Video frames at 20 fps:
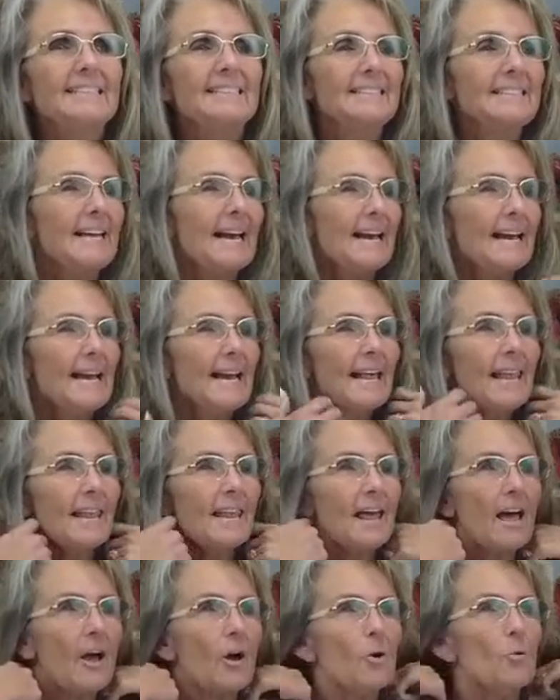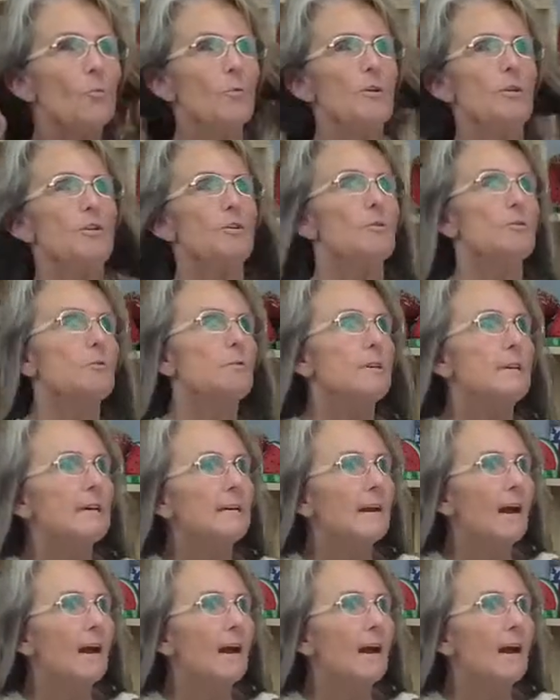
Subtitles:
Say hello when you get